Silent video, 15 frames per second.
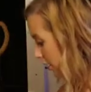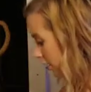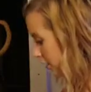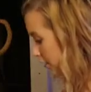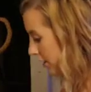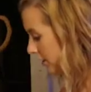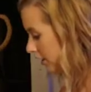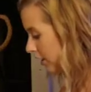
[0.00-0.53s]

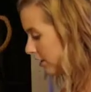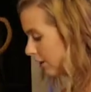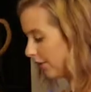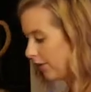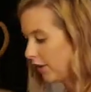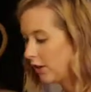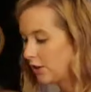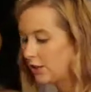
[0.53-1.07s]
So this is the
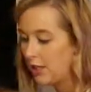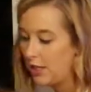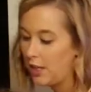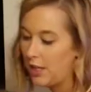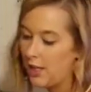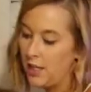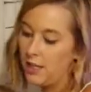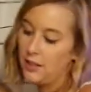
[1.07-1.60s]
first
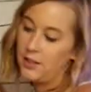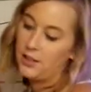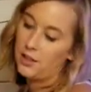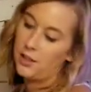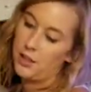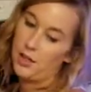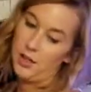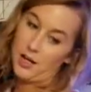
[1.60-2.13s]

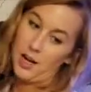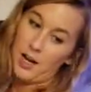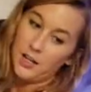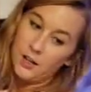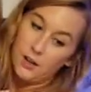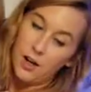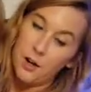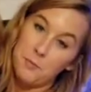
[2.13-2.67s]
insert. I
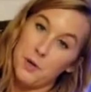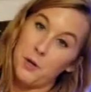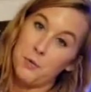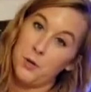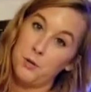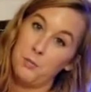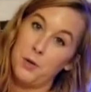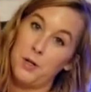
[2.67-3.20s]
don't have my
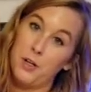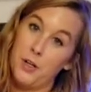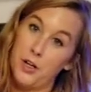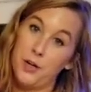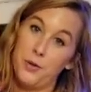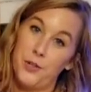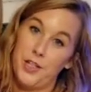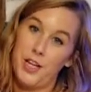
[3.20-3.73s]
wood burner
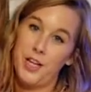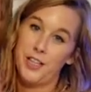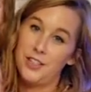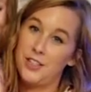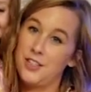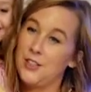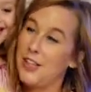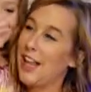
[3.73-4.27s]
going yet,
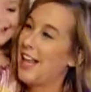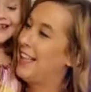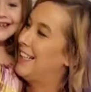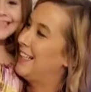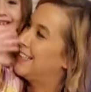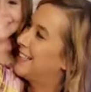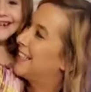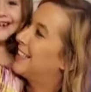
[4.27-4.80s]
so Riley's
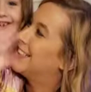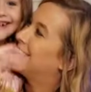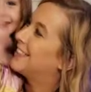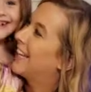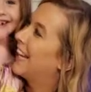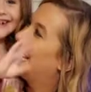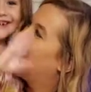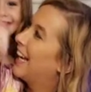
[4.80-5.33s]
gonna
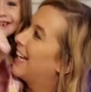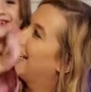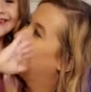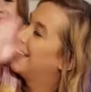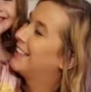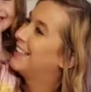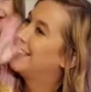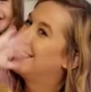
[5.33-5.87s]
say hi.
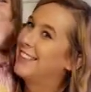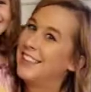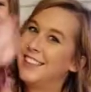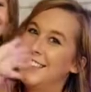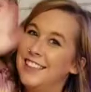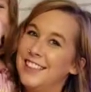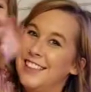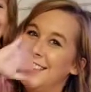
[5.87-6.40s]

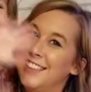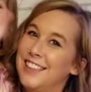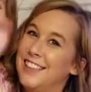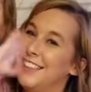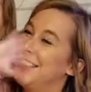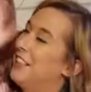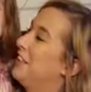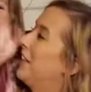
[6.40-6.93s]

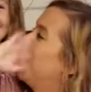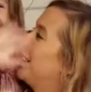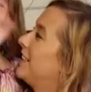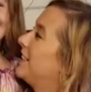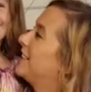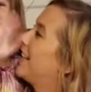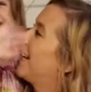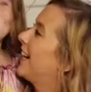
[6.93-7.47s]
You like to
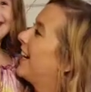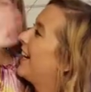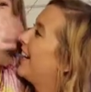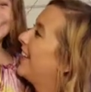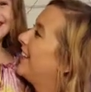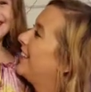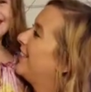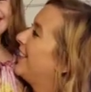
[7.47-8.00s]
say hi
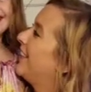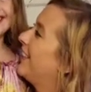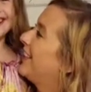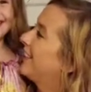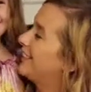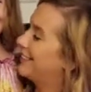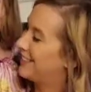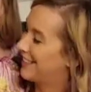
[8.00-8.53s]
in the
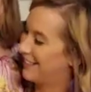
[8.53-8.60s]
videos?